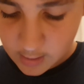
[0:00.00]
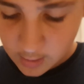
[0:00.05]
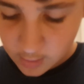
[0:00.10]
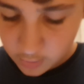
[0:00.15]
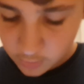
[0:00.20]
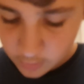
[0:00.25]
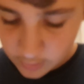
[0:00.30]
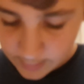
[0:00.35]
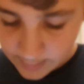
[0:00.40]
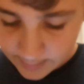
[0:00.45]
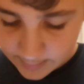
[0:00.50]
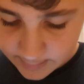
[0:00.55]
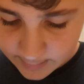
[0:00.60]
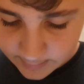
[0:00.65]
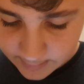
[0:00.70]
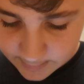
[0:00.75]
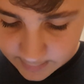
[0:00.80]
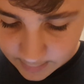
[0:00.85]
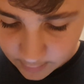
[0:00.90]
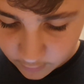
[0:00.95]
you get
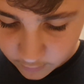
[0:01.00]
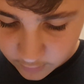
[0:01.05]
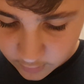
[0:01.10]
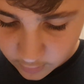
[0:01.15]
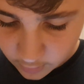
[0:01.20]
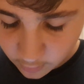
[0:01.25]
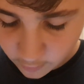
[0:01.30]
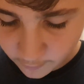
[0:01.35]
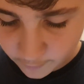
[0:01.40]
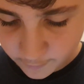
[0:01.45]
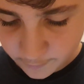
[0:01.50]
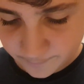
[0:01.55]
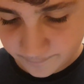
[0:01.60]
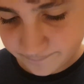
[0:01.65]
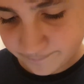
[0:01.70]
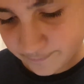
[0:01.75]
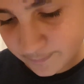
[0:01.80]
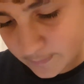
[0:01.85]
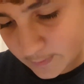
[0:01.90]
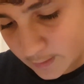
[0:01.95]
details of...
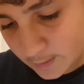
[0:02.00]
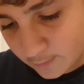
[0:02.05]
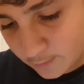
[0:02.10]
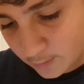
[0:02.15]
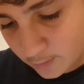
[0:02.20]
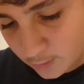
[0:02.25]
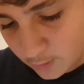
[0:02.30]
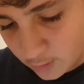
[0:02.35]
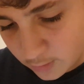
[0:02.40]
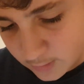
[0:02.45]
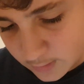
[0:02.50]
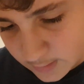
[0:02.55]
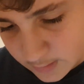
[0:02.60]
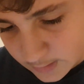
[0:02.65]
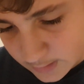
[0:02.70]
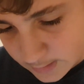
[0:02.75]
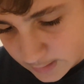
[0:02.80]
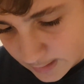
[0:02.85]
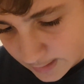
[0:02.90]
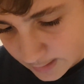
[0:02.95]
God's
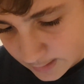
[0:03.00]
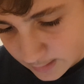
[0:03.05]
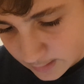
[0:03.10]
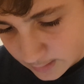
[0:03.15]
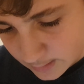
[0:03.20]
sake.